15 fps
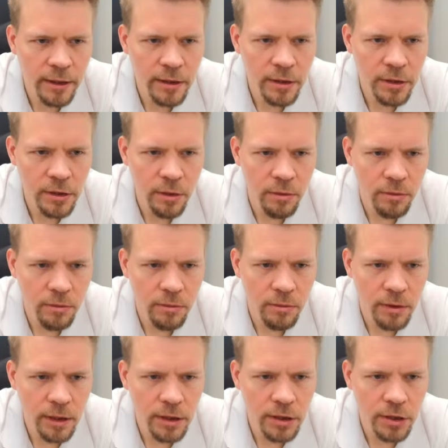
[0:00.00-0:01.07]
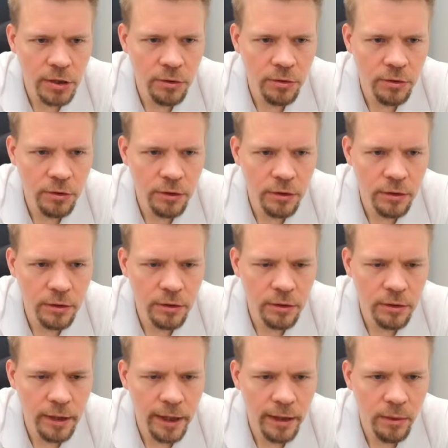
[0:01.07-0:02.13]
So he should
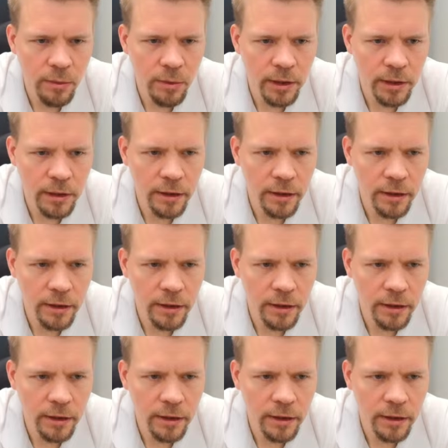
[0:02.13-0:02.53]
take with